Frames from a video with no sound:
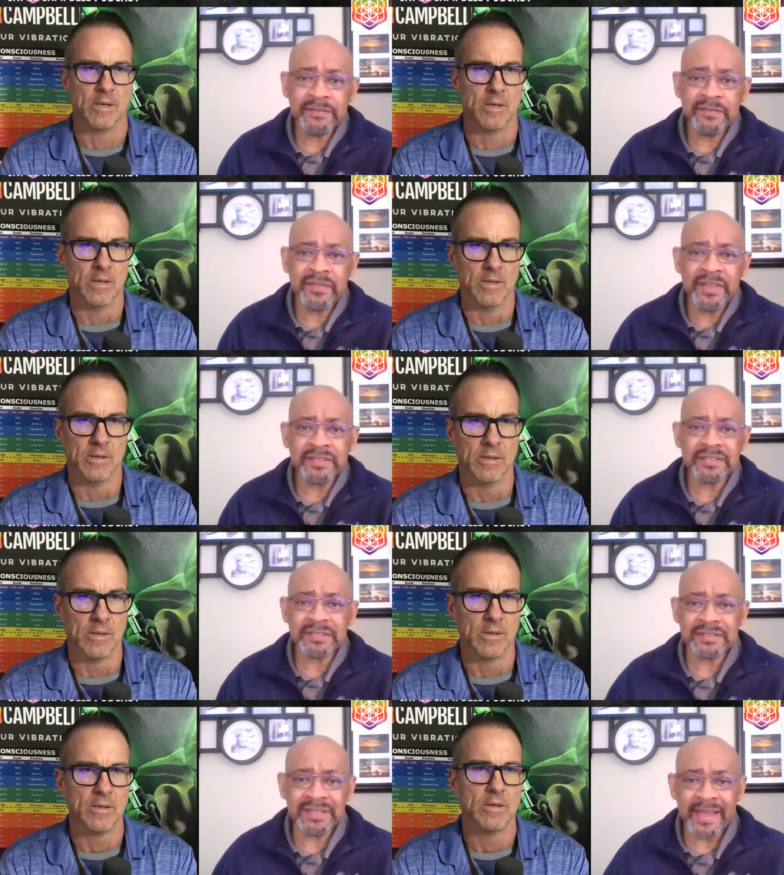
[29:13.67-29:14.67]

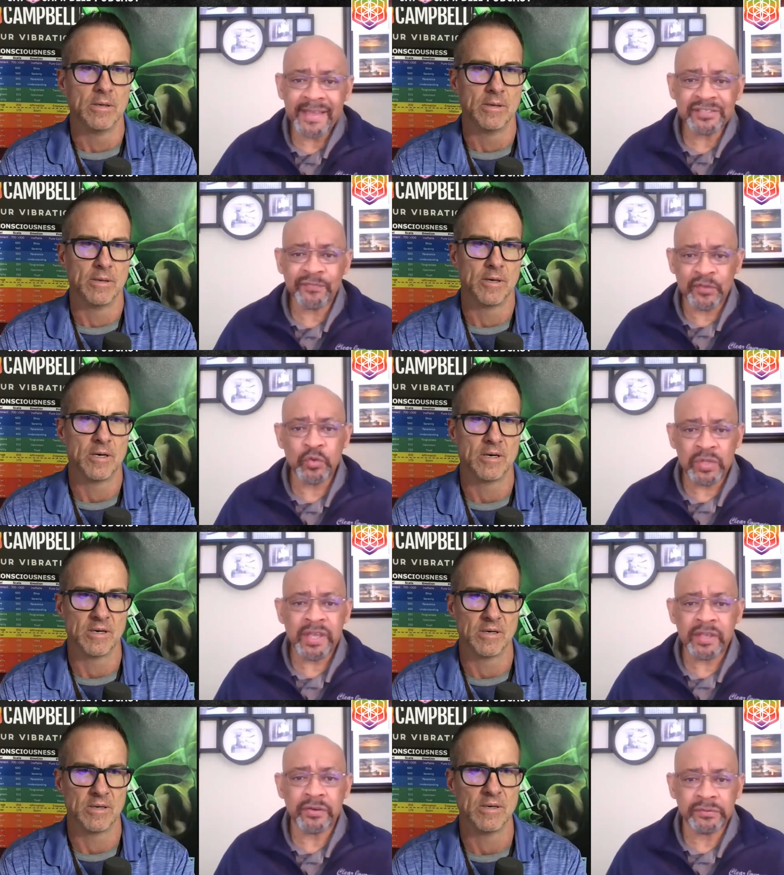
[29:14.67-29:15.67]
Speaker 1: this last few
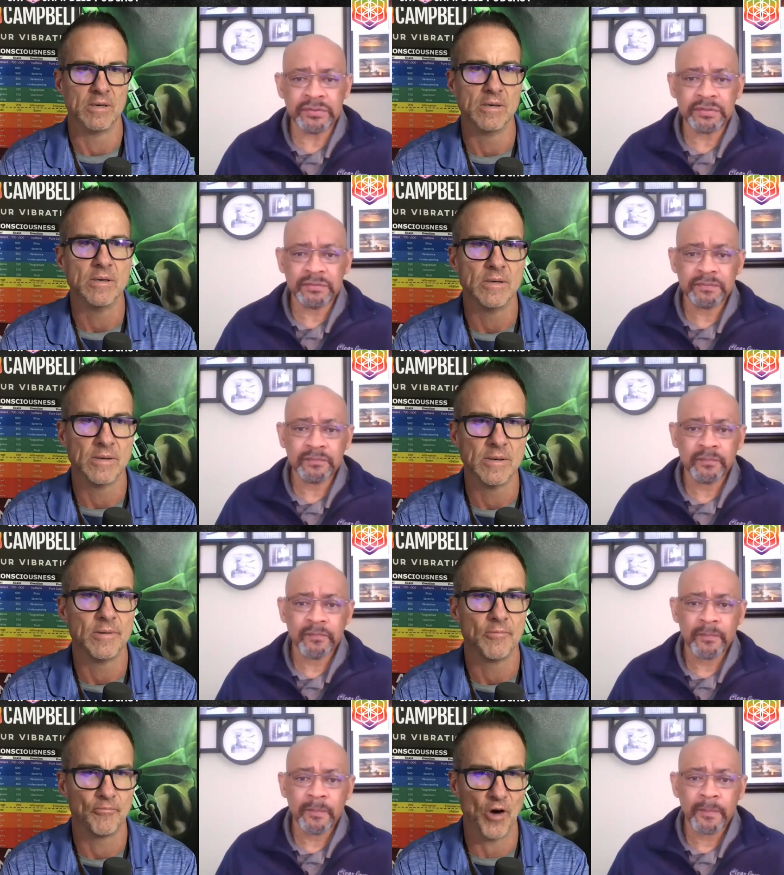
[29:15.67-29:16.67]
years
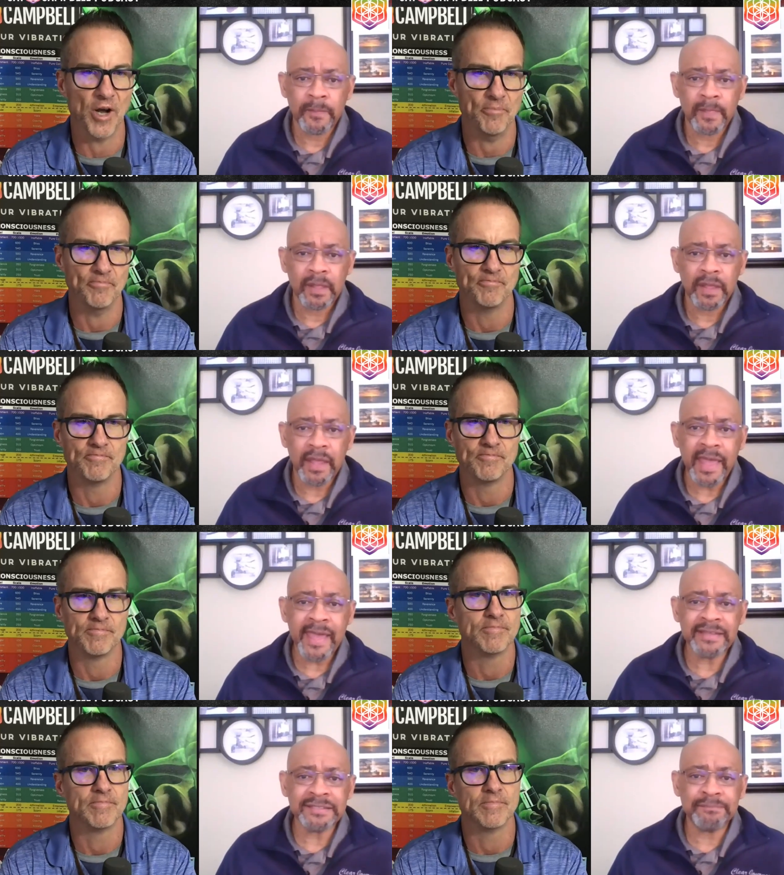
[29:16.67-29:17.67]
right.
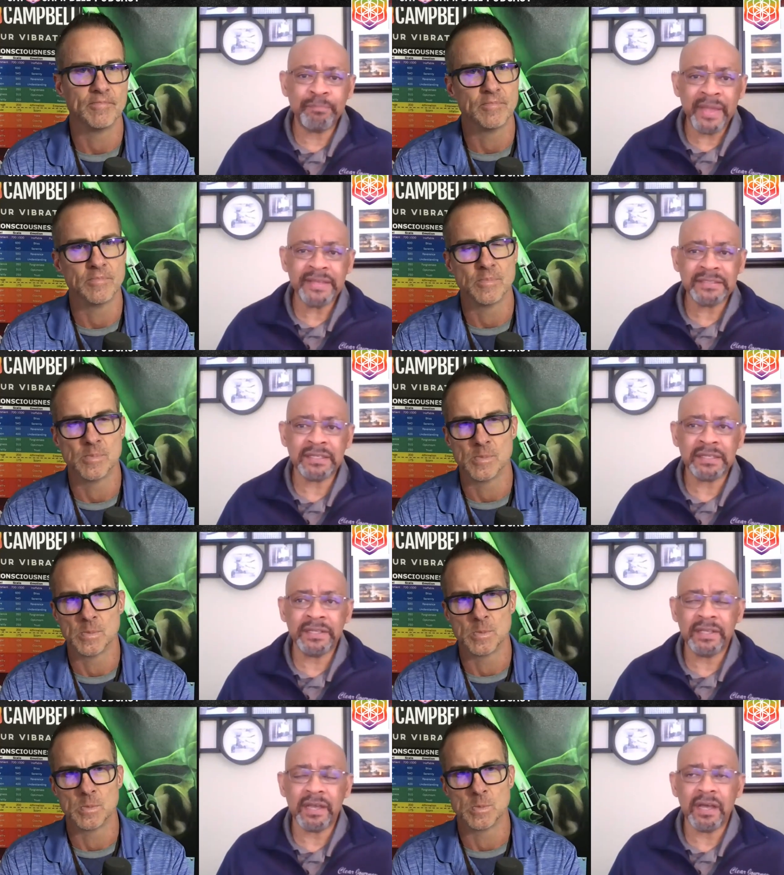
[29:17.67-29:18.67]
has
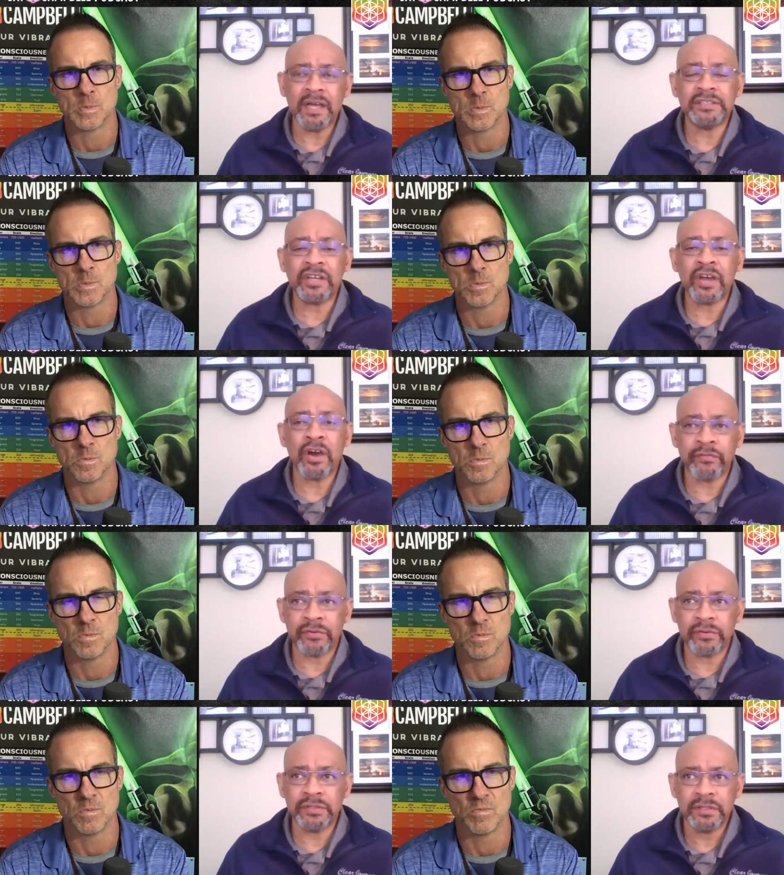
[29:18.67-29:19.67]
basically
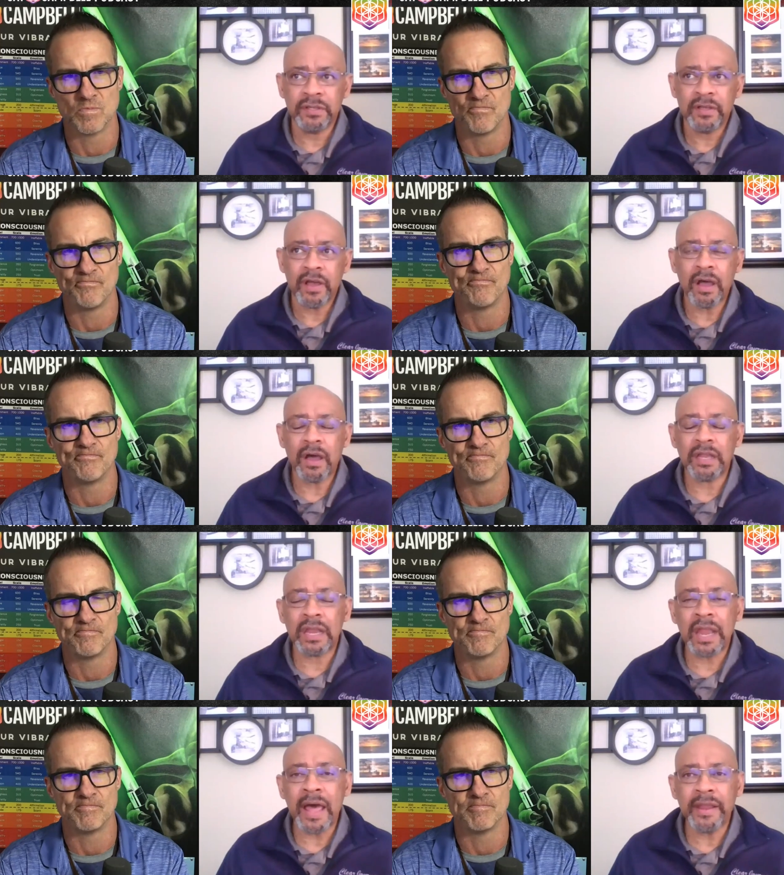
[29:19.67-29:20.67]
uncovered a
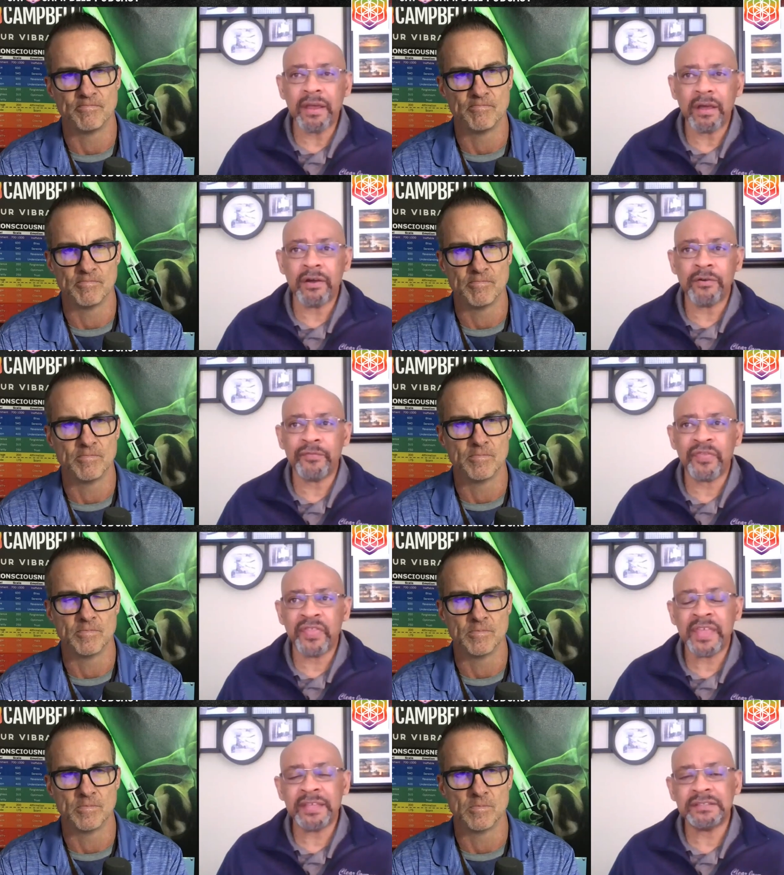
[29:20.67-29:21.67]
lot of
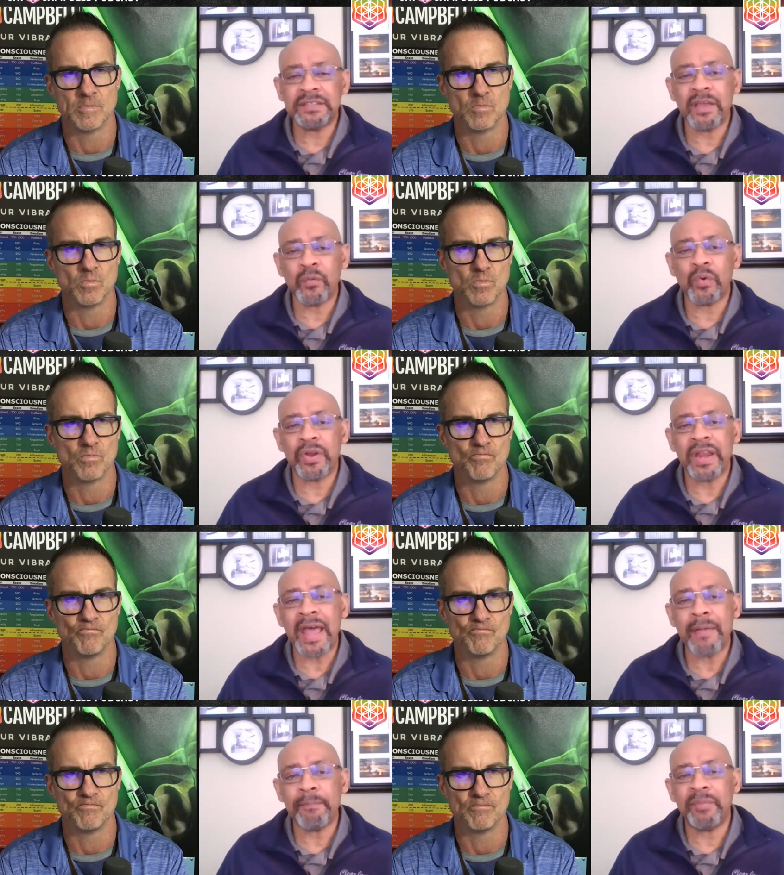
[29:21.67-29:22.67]
things that were
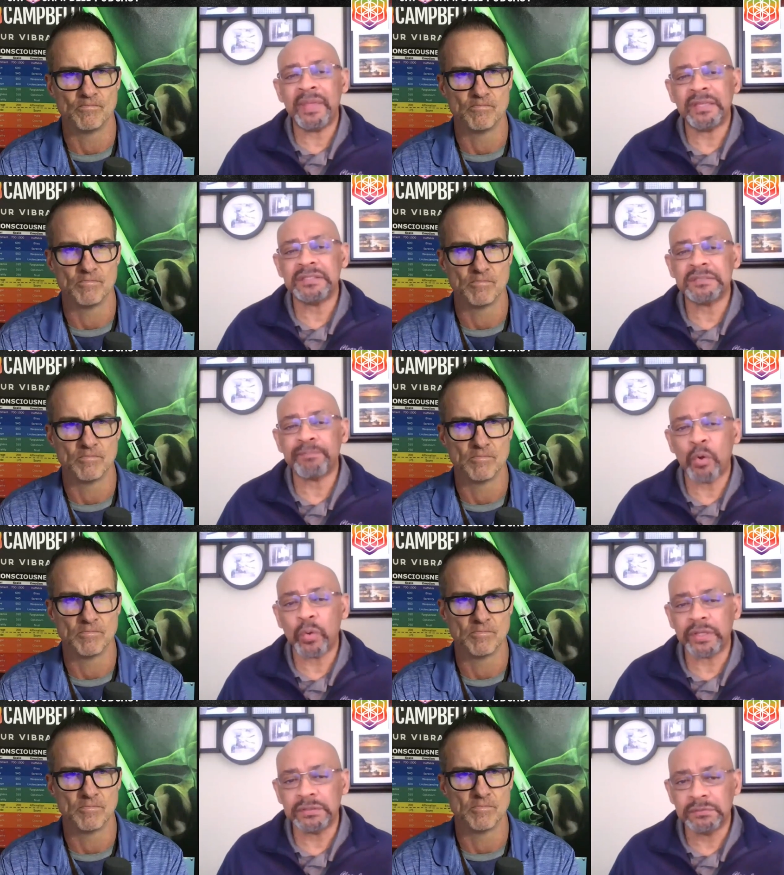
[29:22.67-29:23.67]
not being
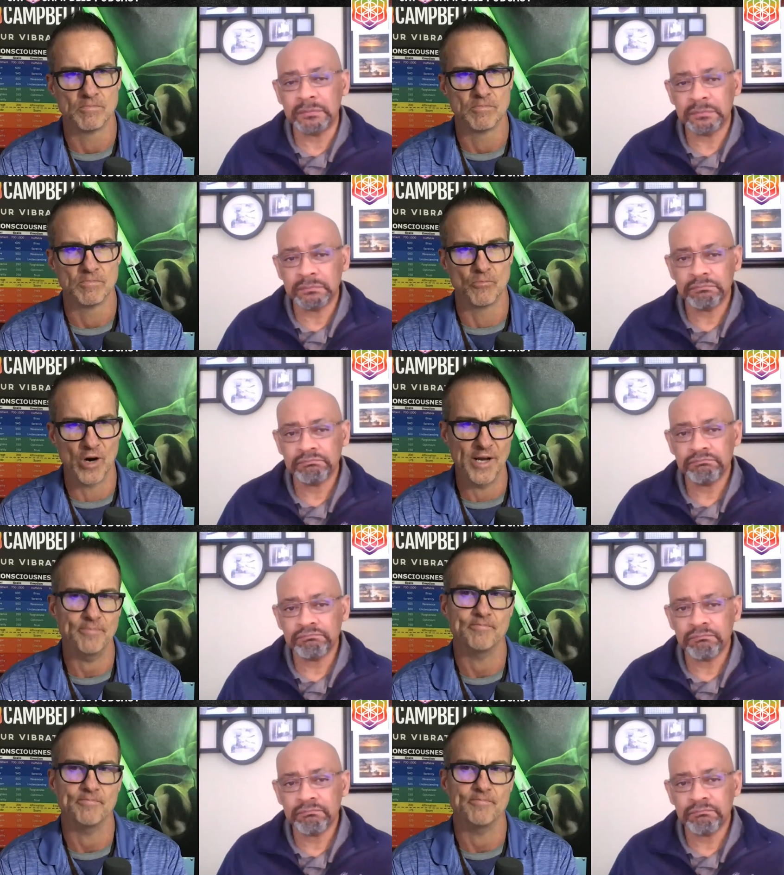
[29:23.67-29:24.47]
spoken. Right.